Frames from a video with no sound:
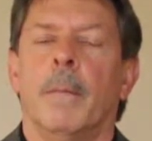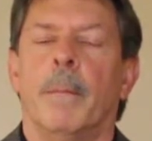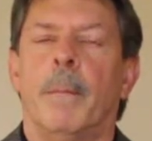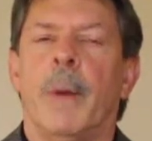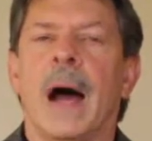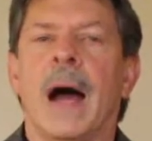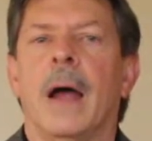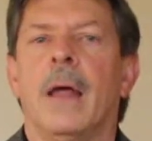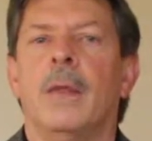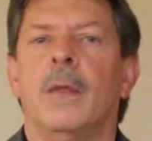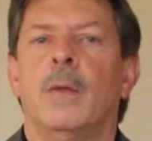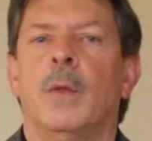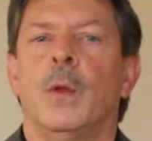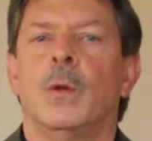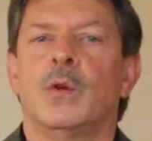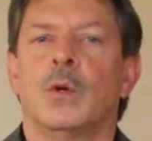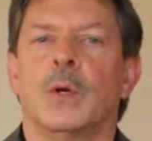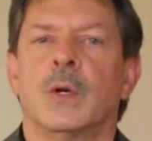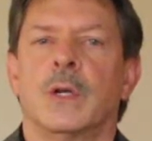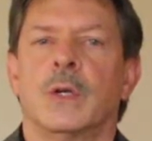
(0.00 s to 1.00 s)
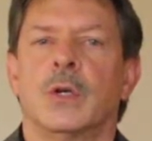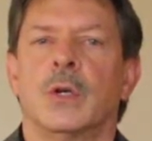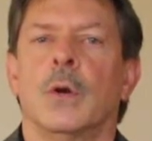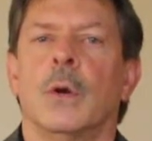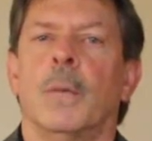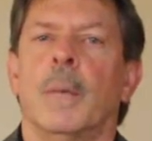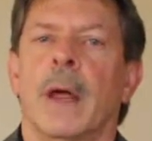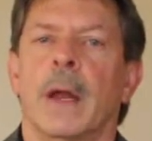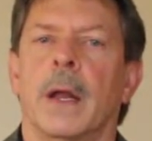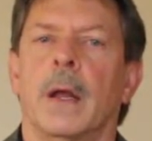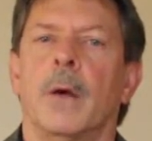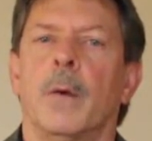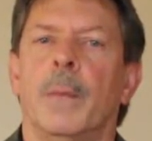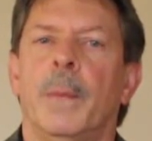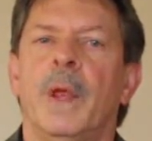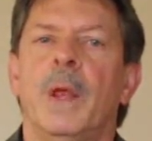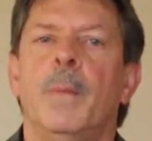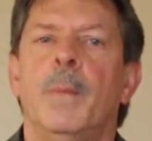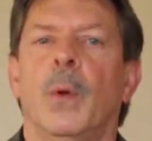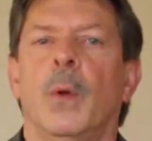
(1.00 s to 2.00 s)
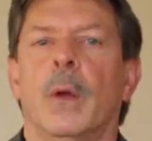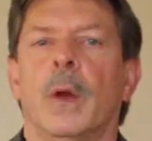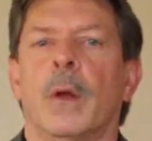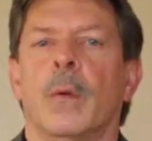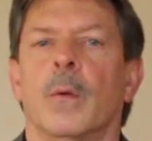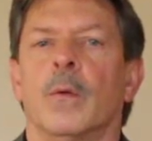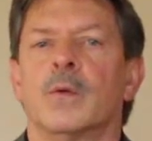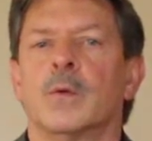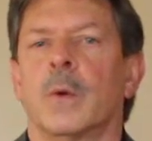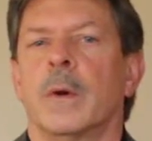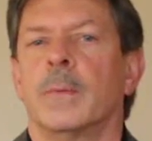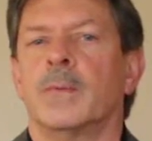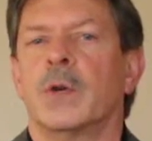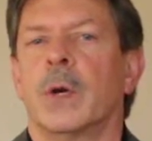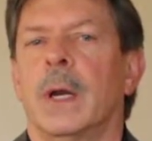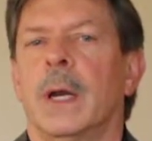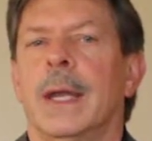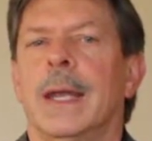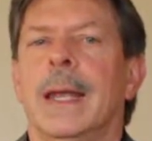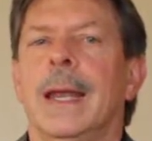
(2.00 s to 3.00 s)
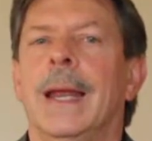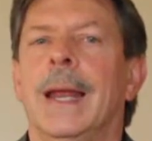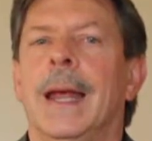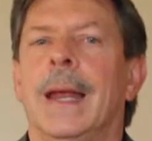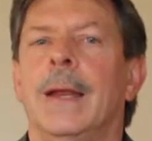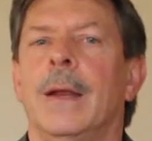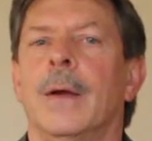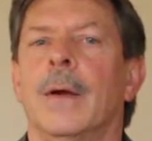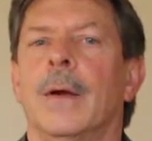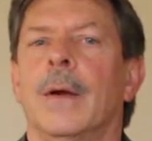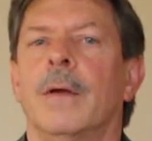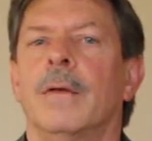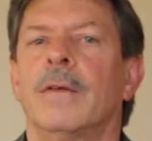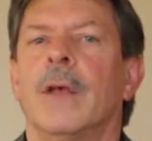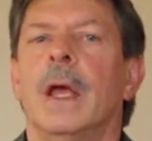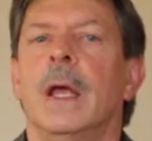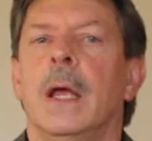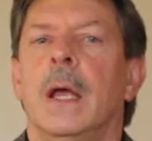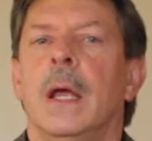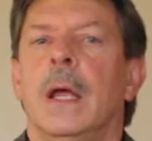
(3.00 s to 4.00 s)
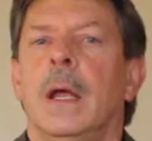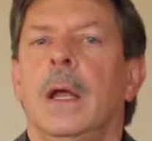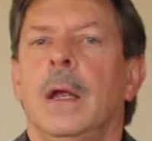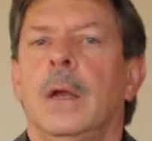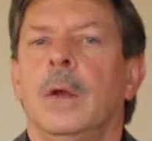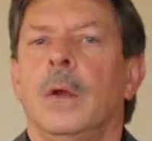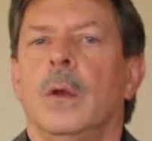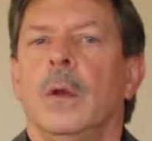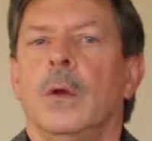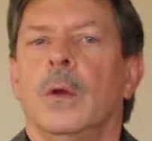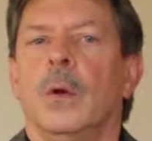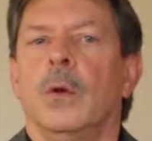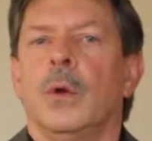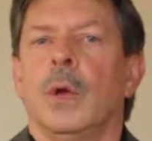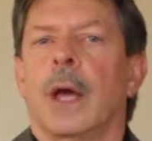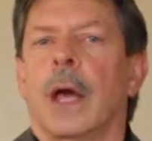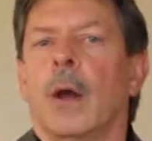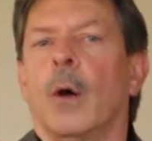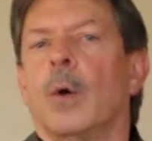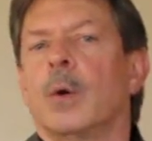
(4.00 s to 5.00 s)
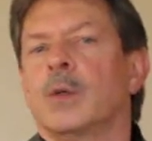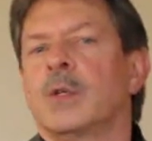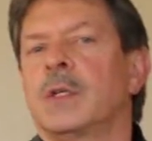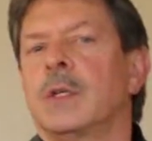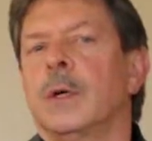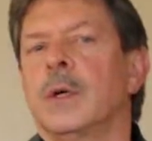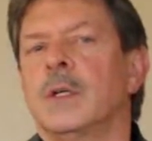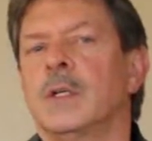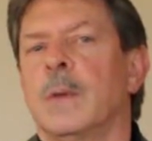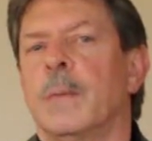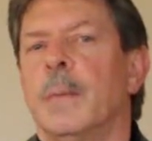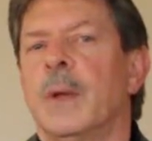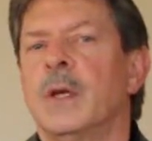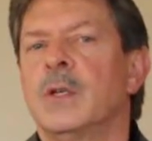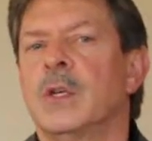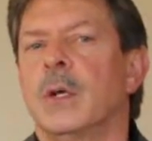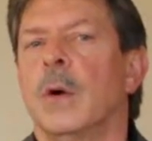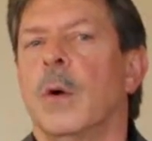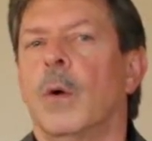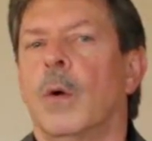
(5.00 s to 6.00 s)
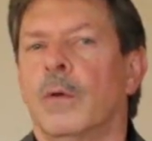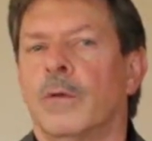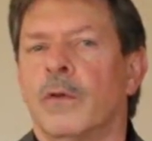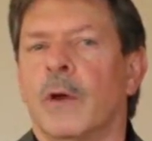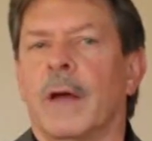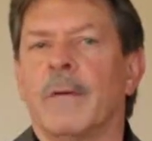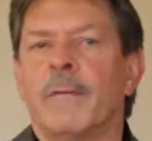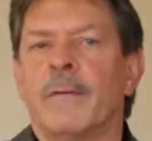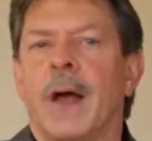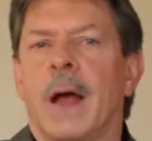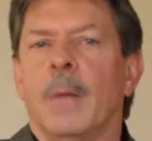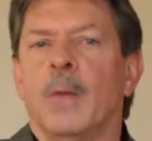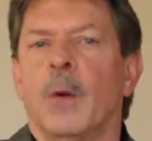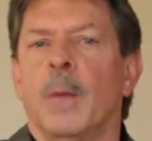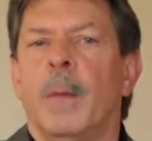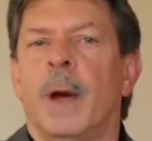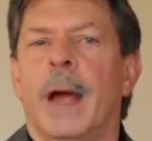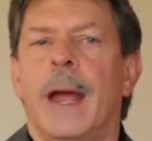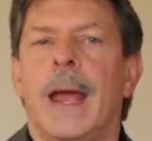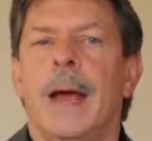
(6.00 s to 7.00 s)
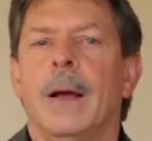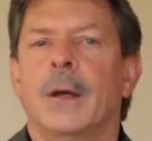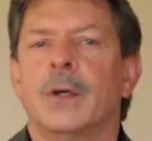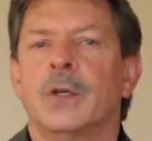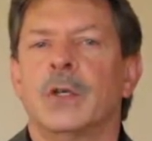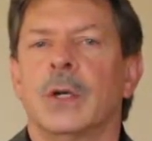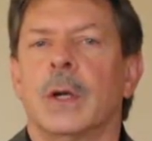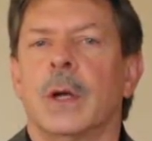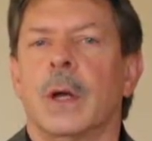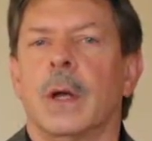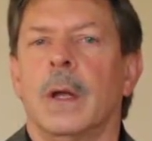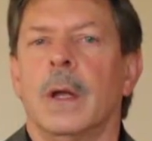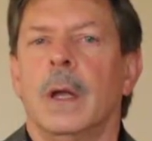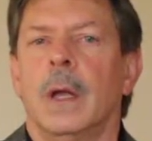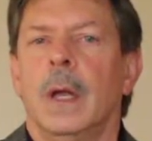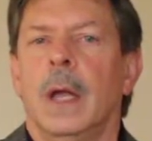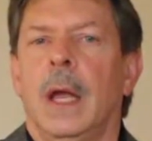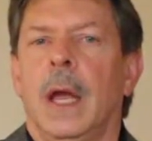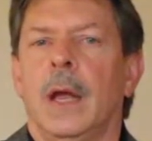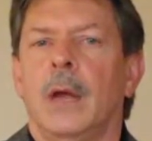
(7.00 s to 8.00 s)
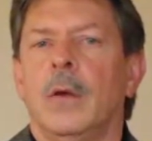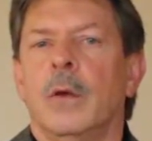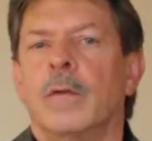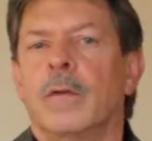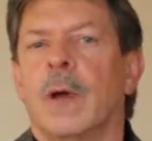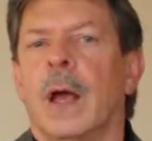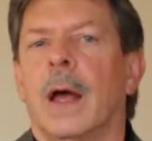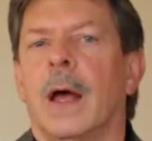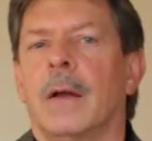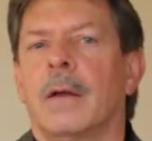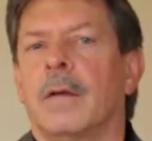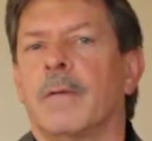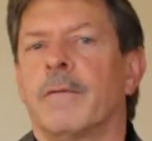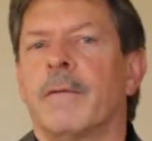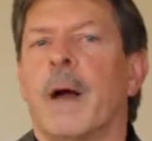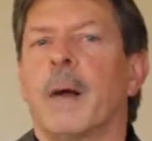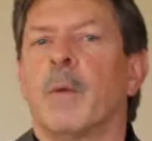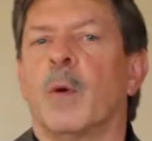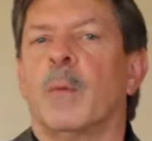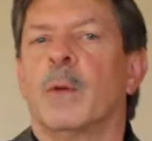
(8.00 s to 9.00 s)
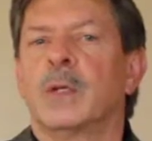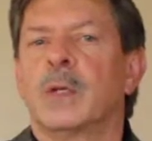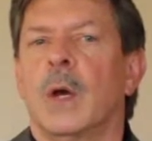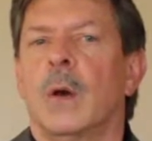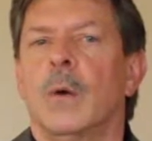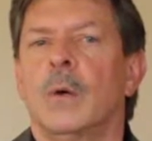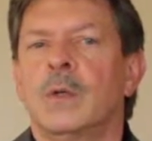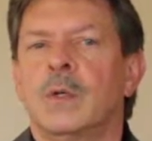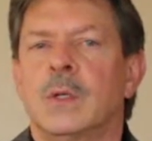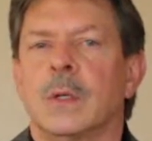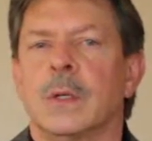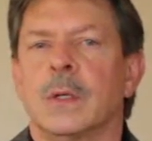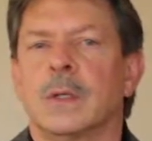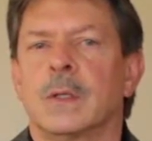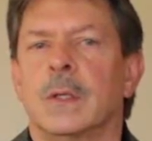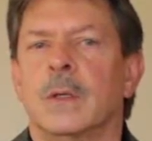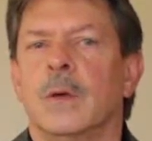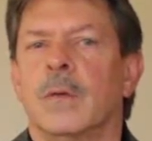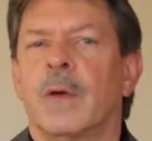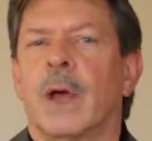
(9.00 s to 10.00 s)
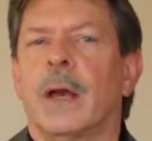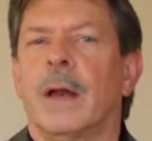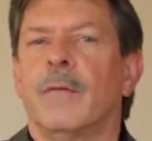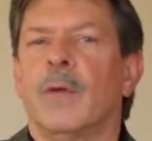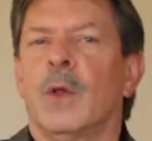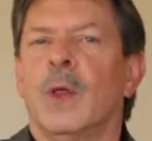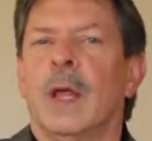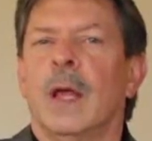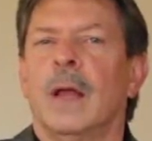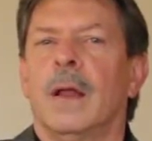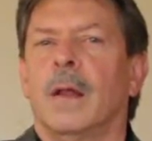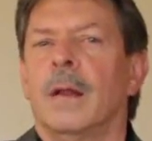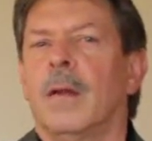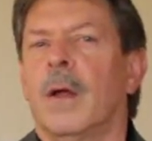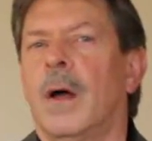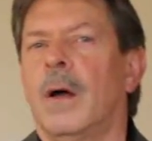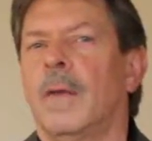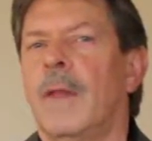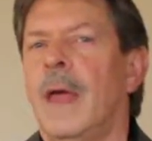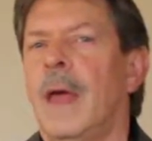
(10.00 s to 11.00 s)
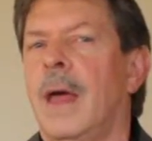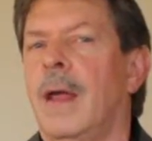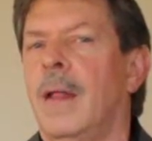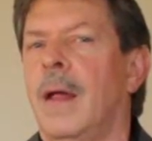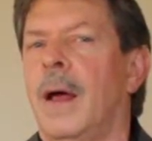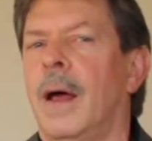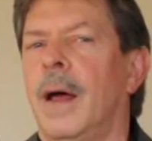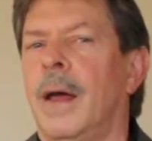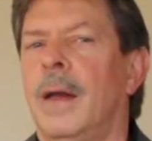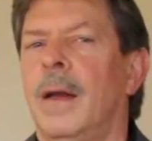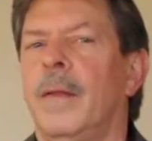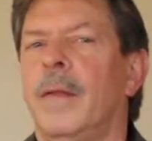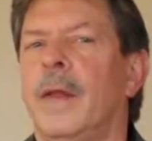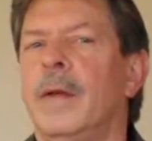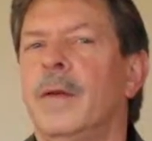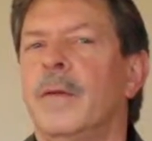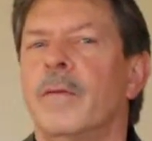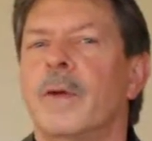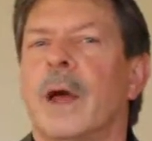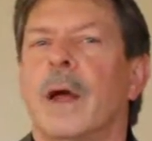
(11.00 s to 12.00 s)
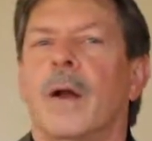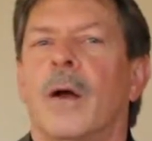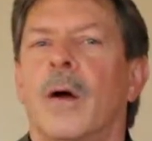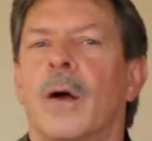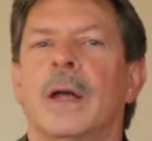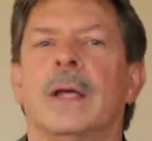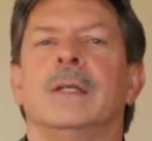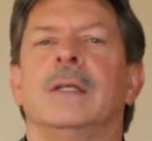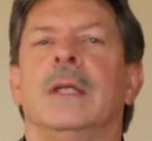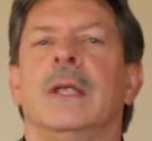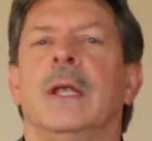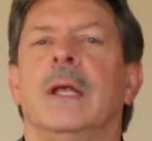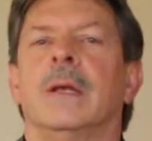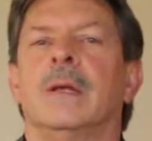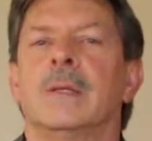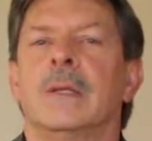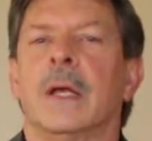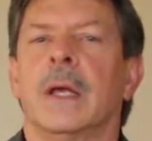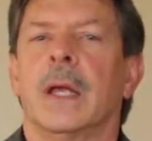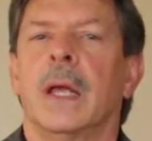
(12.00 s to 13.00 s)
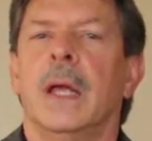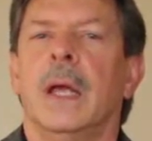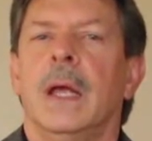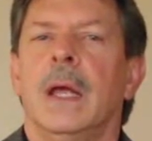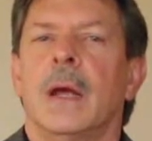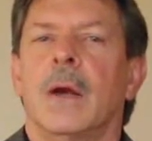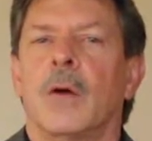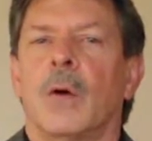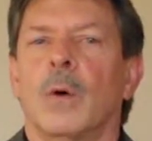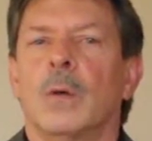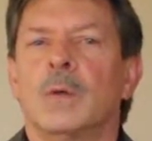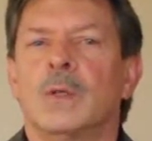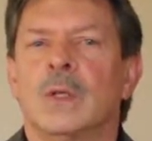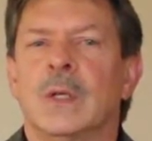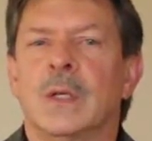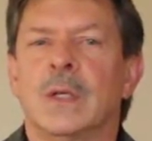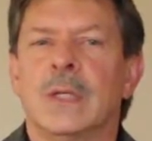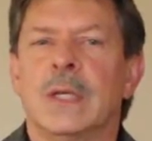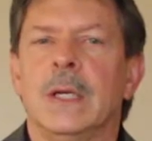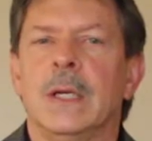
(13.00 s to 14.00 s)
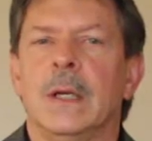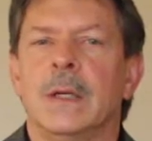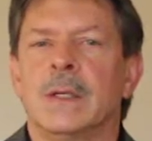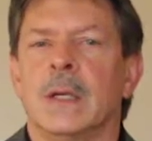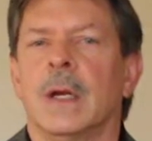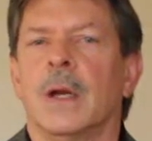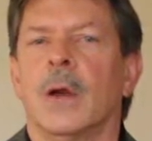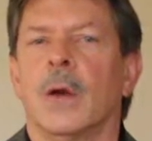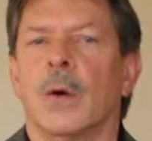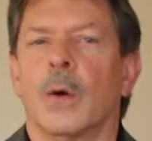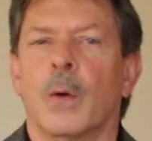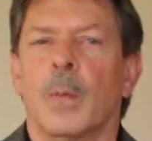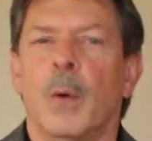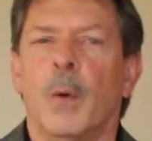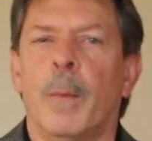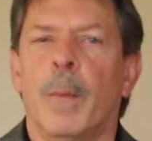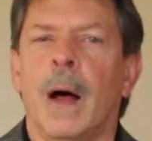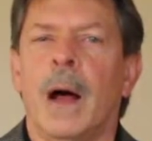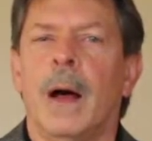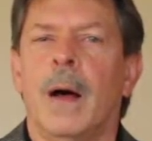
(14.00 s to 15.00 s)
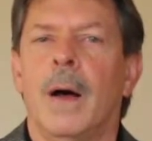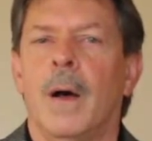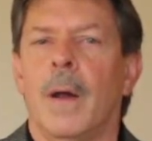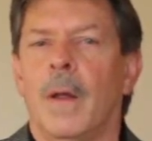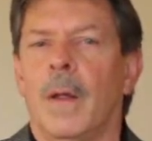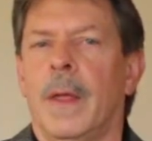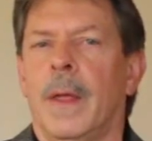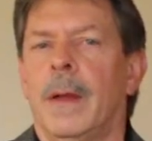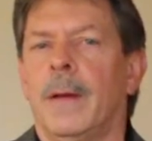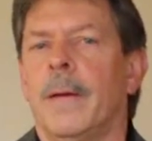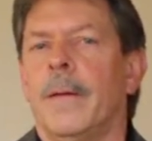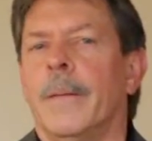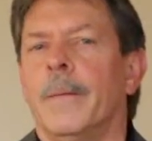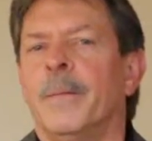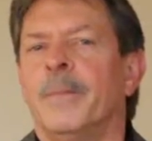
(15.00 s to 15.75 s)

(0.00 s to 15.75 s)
by the traditional medical people. In other words, what I'm trying to get at here is you got a whole series of pigeonholes. You have fibromyalgia, and you've got fibromatosis, and you've got everything along that line, and then you've got all kinds of things like Crohn's disease and irritable bowel and